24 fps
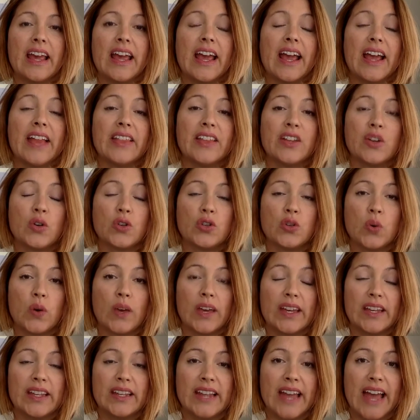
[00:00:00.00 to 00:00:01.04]
And then on your
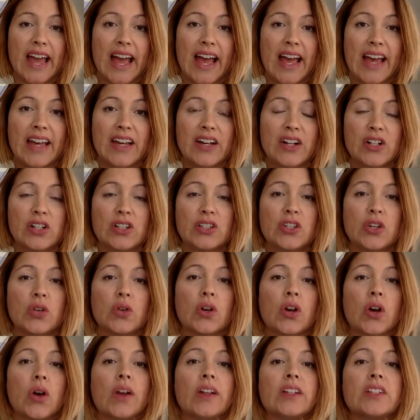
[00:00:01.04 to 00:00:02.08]
inhale, you're
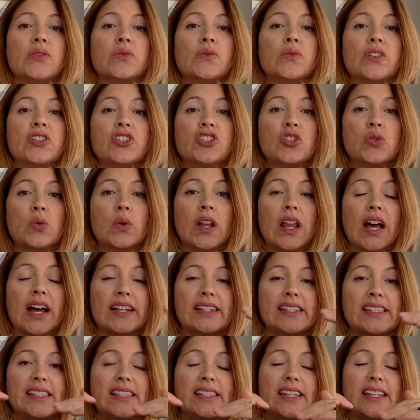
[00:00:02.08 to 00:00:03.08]
going to visualize